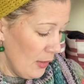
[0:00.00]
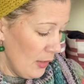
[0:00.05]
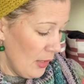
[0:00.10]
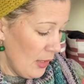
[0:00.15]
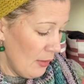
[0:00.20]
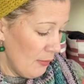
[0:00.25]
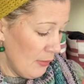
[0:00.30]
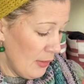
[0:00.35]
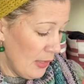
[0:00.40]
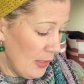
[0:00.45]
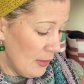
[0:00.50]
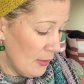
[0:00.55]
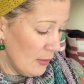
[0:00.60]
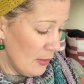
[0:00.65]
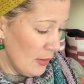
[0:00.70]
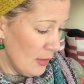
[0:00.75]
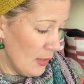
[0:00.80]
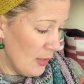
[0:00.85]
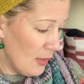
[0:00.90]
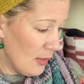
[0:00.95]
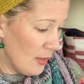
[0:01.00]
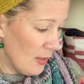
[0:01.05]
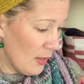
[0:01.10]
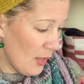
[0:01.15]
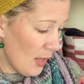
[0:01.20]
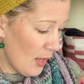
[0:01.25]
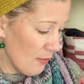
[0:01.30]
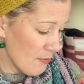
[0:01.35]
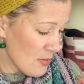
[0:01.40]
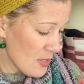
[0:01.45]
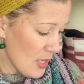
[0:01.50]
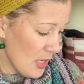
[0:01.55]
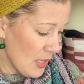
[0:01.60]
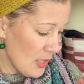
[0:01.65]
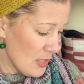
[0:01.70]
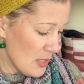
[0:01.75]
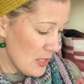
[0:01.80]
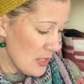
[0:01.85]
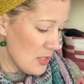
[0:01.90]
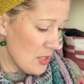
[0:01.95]
And then I've
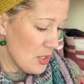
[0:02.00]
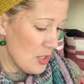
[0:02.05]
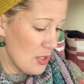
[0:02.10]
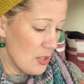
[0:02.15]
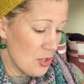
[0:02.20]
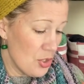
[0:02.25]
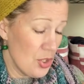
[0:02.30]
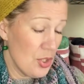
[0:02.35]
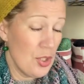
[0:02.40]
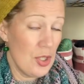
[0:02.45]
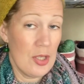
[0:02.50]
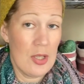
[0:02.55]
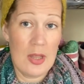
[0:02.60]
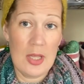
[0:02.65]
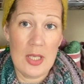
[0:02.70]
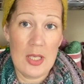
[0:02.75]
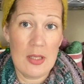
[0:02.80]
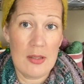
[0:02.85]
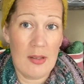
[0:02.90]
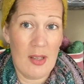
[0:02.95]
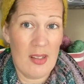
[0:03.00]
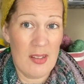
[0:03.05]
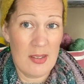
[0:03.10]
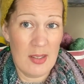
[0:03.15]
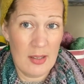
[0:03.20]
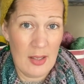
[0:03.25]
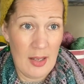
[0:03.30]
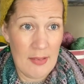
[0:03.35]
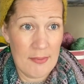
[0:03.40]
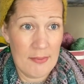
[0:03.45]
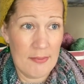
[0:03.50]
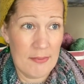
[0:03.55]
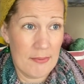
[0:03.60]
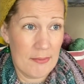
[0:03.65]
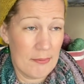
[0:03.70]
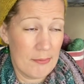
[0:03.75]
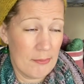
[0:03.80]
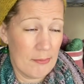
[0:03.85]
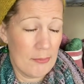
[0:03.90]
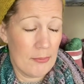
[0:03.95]
started two new things. I still have
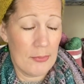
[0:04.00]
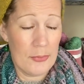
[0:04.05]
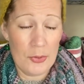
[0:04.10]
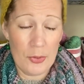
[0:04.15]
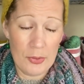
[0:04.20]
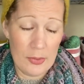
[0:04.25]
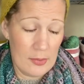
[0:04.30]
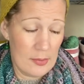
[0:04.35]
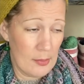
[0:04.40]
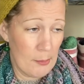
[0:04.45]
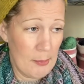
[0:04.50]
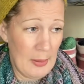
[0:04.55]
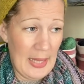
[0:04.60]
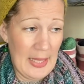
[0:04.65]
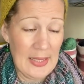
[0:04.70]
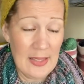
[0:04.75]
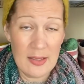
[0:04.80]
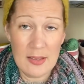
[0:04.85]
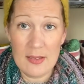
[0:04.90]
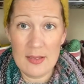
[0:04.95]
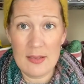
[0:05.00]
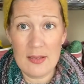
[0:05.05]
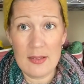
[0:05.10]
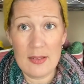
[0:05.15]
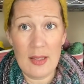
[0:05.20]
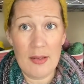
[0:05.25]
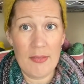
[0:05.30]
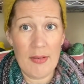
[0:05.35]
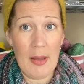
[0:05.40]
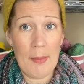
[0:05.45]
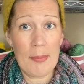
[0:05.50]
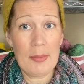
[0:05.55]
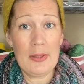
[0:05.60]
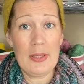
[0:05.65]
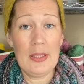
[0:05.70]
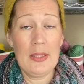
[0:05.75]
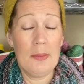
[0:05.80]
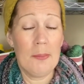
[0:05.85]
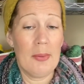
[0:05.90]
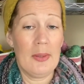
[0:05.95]
socks and blankets and stuff
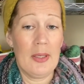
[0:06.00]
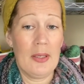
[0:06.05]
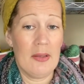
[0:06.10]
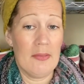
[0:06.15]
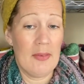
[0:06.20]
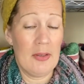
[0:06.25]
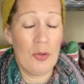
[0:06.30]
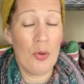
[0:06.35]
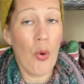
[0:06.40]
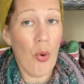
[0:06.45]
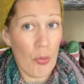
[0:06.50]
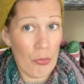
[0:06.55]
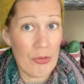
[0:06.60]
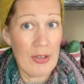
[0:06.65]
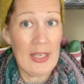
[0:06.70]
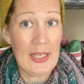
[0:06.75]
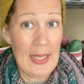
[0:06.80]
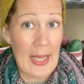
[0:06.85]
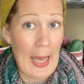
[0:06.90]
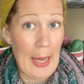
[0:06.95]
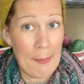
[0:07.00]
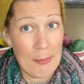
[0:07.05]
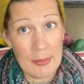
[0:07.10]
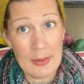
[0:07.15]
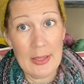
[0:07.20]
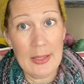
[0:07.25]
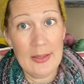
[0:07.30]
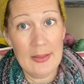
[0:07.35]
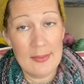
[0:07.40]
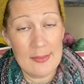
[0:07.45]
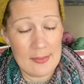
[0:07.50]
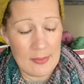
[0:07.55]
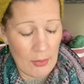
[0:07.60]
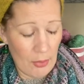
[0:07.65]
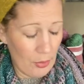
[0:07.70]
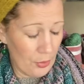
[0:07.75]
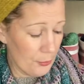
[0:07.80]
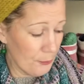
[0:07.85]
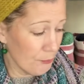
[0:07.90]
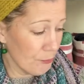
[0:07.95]
happening, but they're not really happening, so
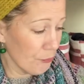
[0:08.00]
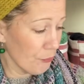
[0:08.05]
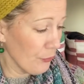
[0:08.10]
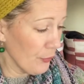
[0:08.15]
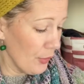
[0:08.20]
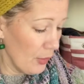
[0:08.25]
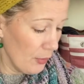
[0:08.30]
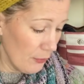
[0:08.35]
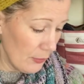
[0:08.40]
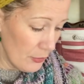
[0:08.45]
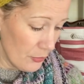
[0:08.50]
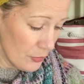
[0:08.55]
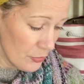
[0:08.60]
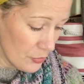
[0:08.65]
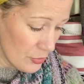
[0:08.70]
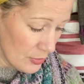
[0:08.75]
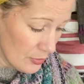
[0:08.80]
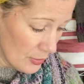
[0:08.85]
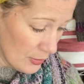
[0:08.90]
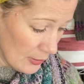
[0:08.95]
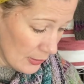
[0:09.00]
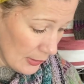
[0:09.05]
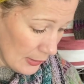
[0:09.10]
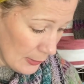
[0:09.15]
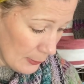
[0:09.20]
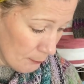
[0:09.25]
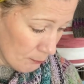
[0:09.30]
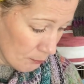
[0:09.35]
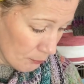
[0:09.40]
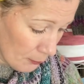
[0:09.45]
they're just sitting there.